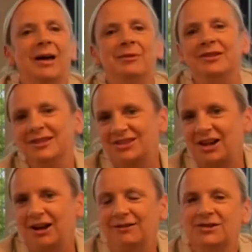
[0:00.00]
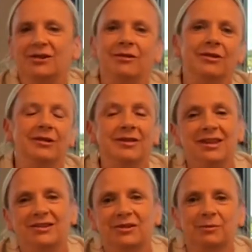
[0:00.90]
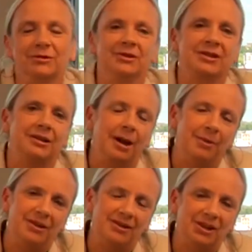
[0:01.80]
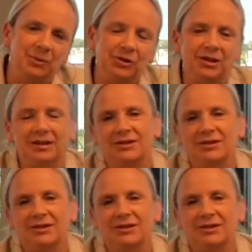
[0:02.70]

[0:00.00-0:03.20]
I'm in this town, so there, these are the rules, and I'm in this community,